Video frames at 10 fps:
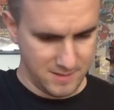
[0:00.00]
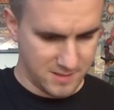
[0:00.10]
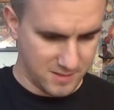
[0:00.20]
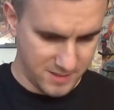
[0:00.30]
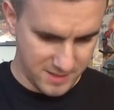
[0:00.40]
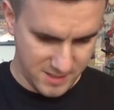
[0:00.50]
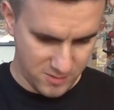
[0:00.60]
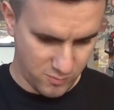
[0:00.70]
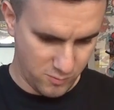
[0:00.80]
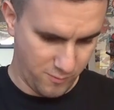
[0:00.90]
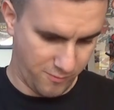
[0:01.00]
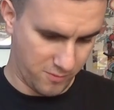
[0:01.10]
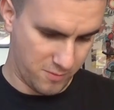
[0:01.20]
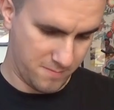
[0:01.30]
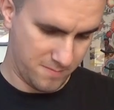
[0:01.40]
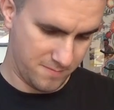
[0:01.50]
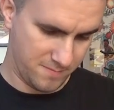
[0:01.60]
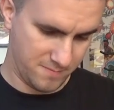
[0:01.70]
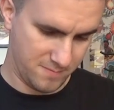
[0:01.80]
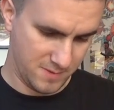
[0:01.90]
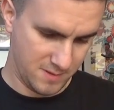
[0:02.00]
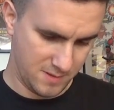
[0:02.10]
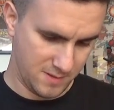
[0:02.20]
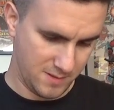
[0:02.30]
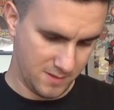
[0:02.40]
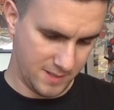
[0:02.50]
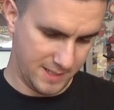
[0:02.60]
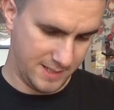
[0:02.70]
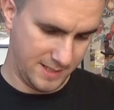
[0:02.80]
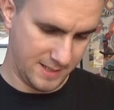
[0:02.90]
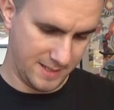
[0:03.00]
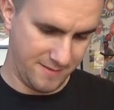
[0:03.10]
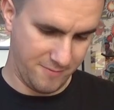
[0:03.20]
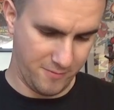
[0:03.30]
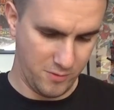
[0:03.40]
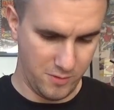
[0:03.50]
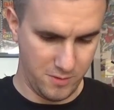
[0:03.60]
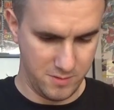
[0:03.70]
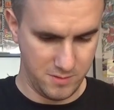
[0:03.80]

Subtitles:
So yeah, these are all from 1984.